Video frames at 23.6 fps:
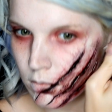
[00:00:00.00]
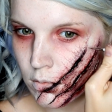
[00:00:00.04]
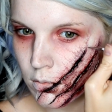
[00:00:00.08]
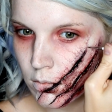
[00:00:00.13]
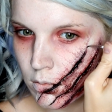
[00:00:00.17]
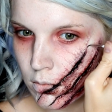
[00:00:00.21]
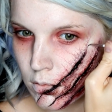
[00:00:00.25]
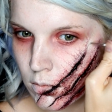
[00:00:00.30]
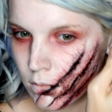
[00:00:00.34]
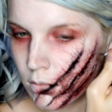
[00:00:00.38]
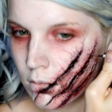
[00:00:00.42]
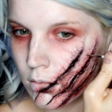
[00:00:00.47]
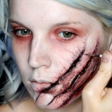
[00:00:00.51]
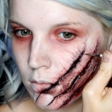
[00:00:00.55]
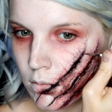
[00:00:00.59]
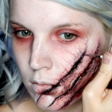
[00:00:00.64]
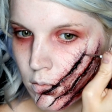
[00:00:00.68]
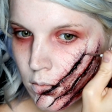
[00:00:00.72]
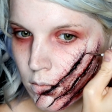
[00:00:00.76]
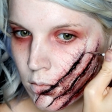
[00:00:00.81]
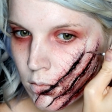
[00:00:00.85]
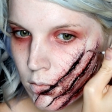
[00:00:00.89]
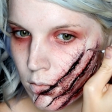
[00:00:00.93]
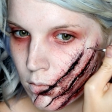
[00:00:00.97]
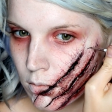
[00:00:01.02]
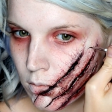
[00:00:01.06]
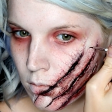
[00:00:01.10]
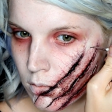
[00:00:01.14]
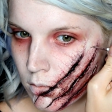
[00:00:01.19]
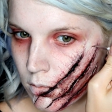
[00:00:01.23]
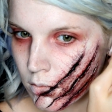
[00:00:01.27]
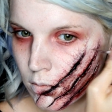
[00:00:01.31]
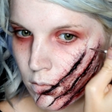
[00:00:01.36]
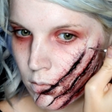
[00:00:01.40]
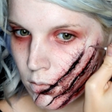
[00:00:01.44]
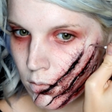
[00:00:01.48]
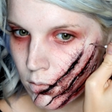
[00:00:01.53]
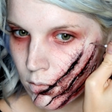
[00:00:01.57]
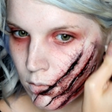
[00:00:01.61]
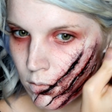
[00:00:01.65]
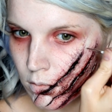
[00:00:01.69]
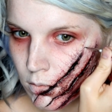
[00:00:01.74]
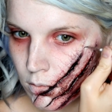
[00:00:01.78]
Nothing is said.